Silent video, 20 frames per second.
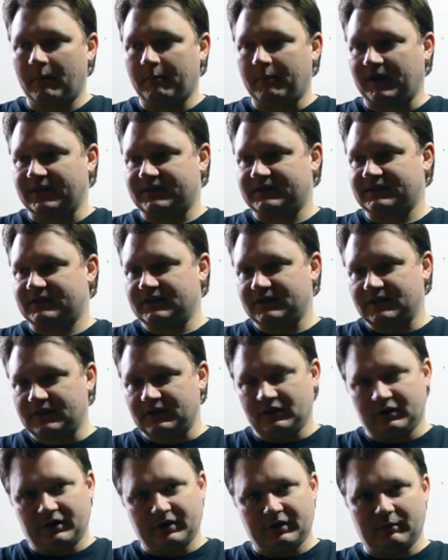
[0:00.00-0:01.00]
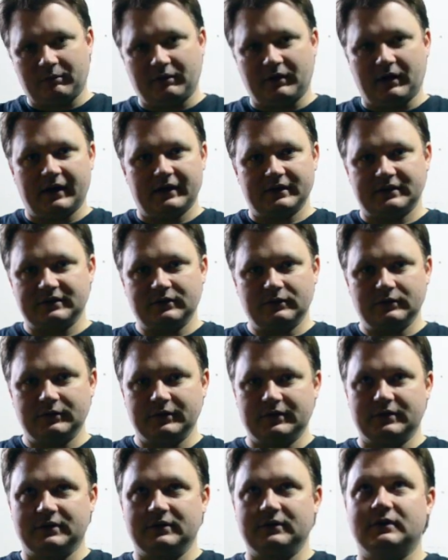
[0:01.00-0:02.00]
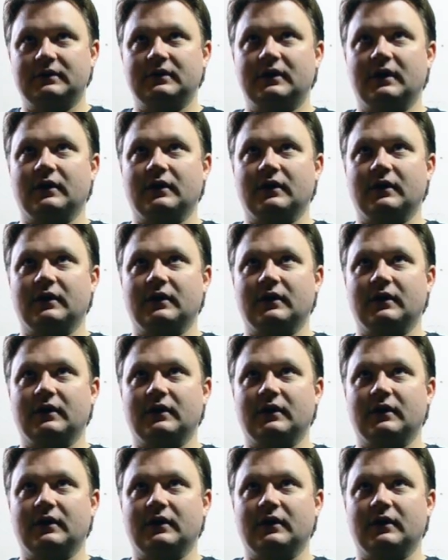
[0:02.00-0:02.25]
but you can apply it to all your,